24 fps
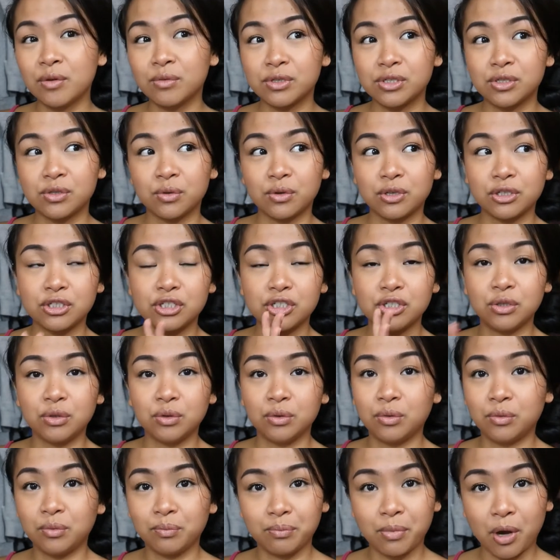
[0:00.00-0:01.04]
resort
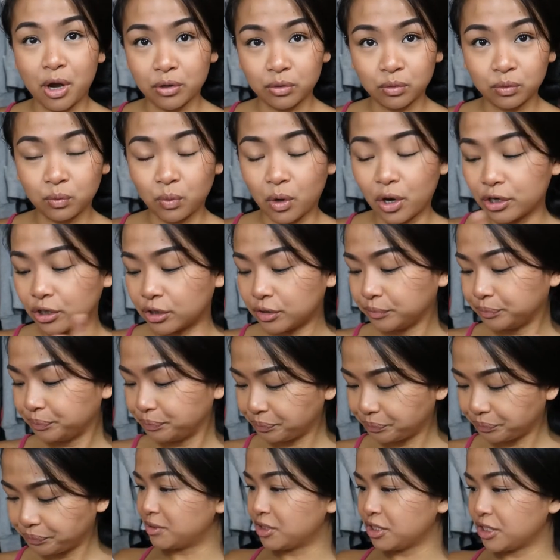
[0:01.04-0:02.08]
to bottled water.
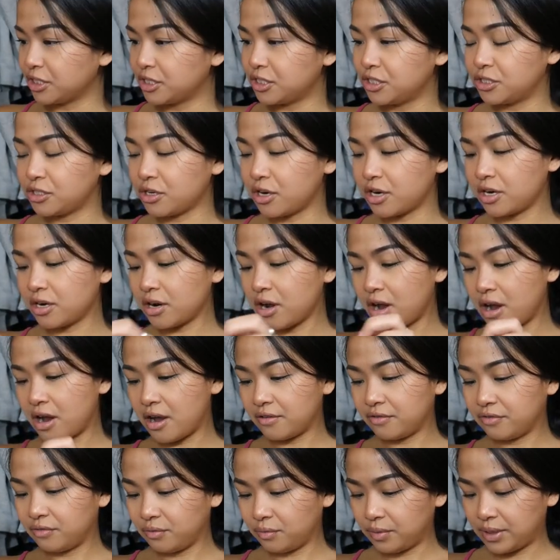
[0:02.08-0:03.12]
I'm just gonna start
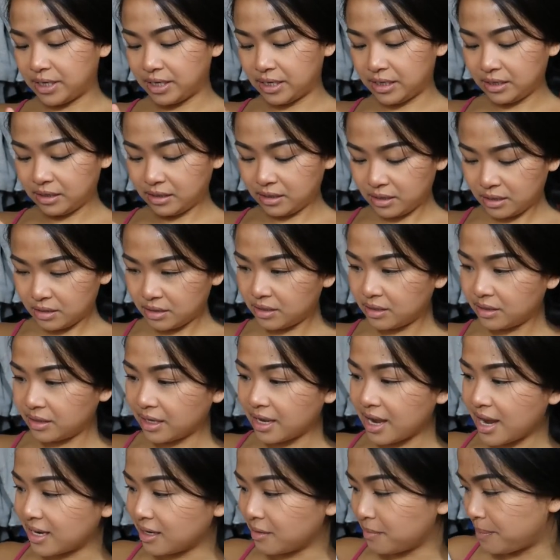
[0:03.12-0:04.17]
off with the
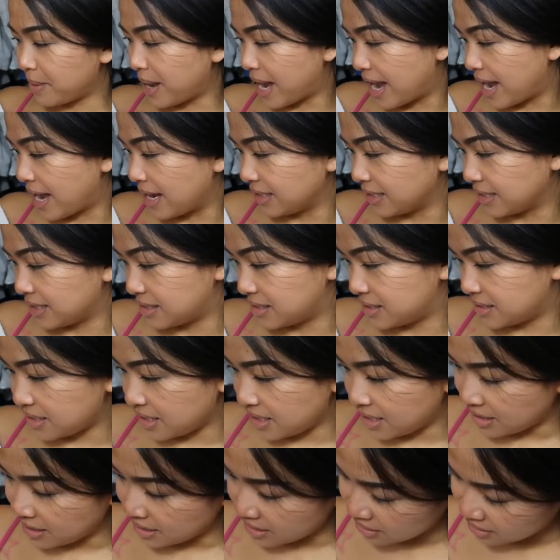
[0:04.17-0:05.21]
kind of bag. It's
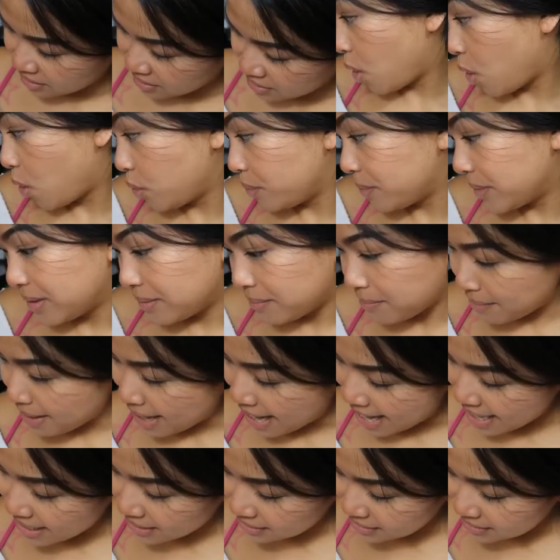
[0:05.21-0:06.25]
a Coleman
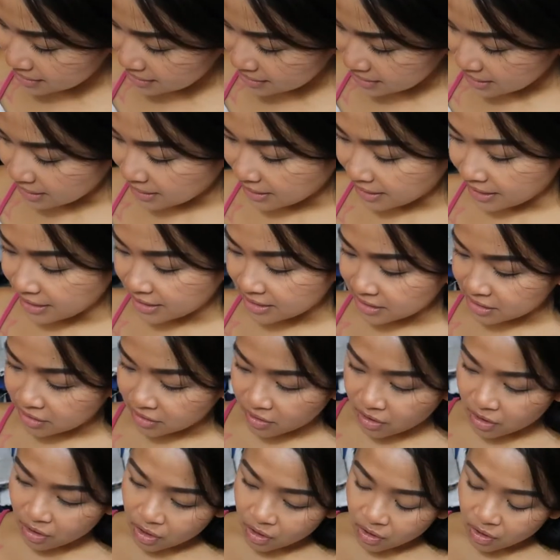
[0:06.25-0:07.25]
Max Elite